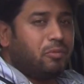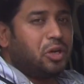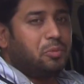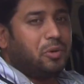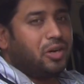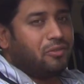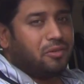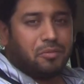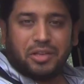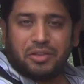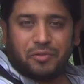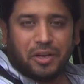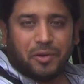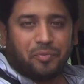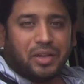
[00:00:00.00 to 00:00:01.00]
meant to be driven
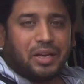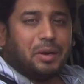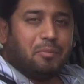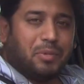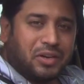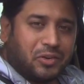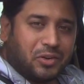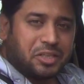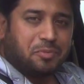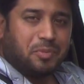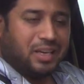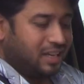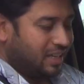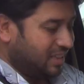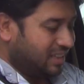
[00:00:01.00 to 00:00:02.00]
this way, but trust
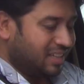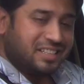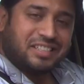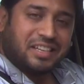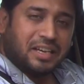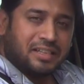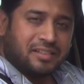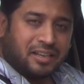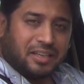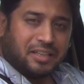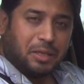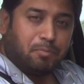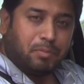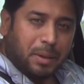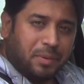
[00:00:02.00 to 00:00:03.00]
me, in this case,
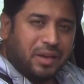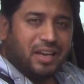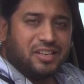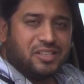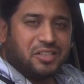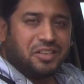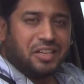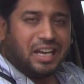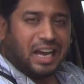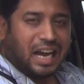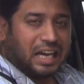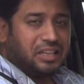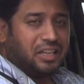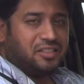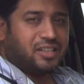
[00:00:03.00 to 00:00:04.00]
the peppy engine
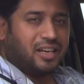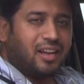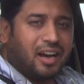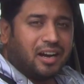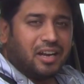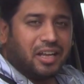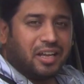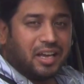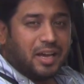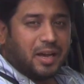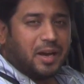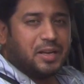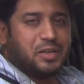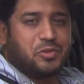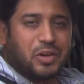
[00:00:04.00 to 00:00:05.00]
and the agile handling
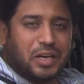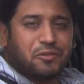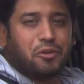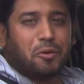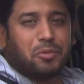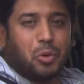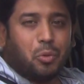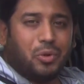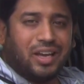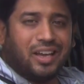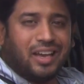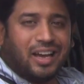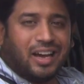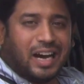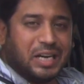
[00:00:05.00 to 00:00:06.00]
has transformed the
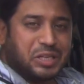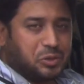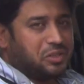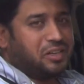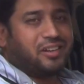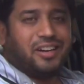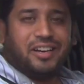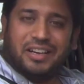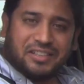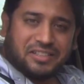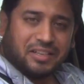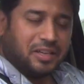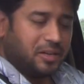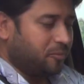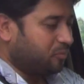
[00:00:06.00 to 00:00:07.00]
way I saw the car
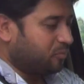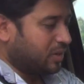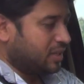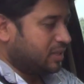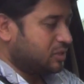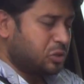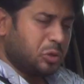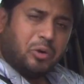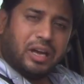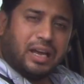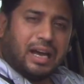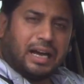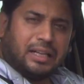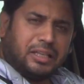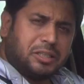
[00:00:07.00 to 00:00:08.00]
initially. So
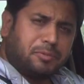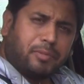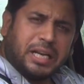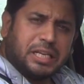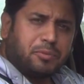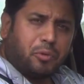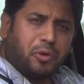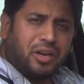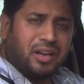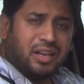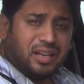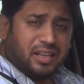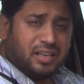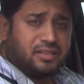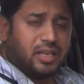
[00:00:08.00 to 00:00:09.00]
at this price point,
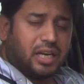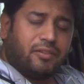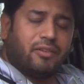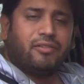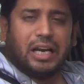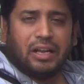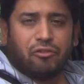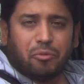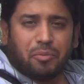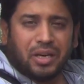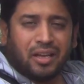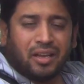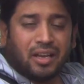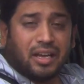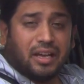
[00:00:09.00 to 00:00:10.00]
it's terrific value for
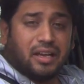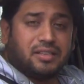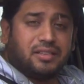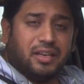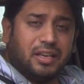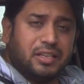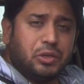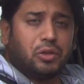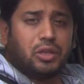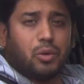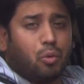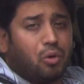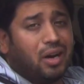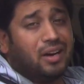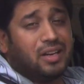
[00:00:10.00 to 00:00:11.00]
money, it's easy on the
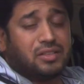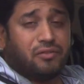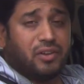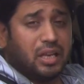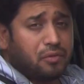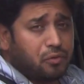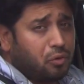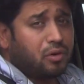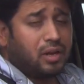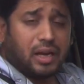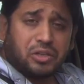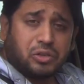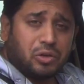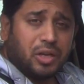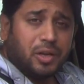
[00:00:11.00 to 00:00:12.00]
wallet, it's very frugal
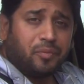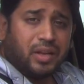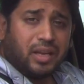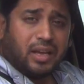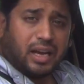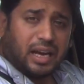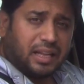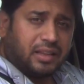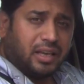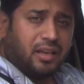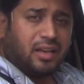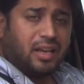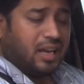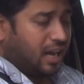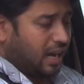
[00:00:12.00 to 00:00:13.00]
actually, and I
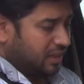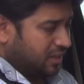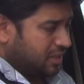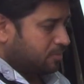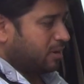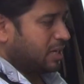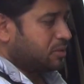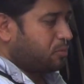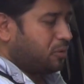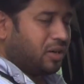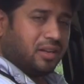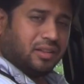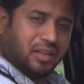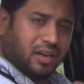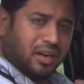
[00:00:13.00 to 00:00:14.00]
think at this price
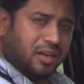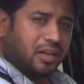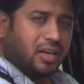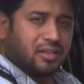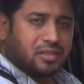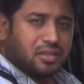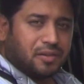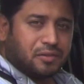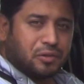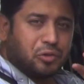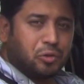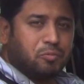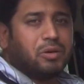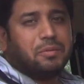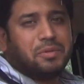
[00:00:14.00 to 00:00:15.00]
point, the Indica serves
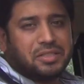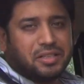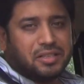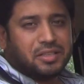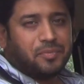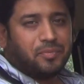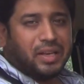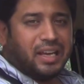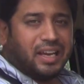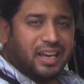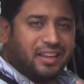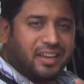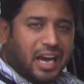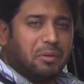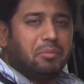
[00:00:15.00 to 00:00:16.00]
two purposes.
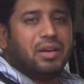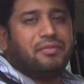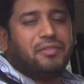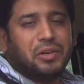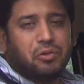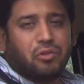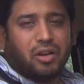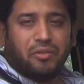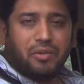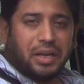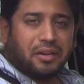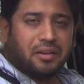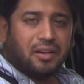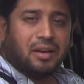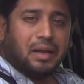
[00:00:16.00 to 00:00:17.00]
It can be a fun to drive
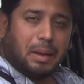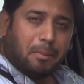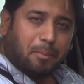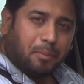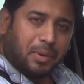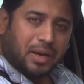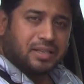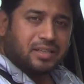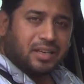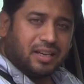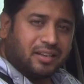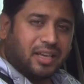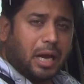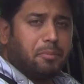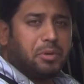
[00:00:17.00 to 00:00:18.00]
vehicle, plus it
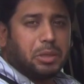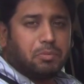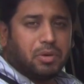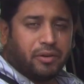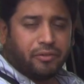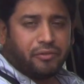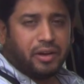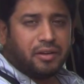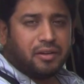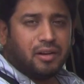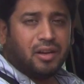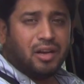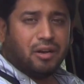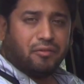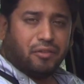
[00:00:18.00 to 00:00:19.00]
can be the perfect vehicle
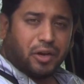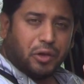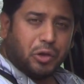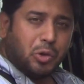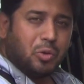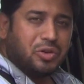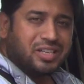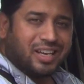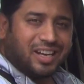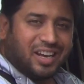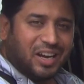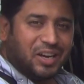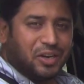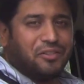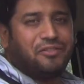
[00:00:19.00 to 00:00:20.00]
for a huge
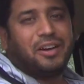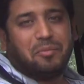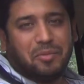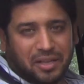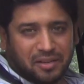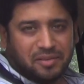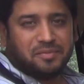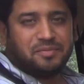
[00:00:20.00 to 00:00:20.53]
Indian family.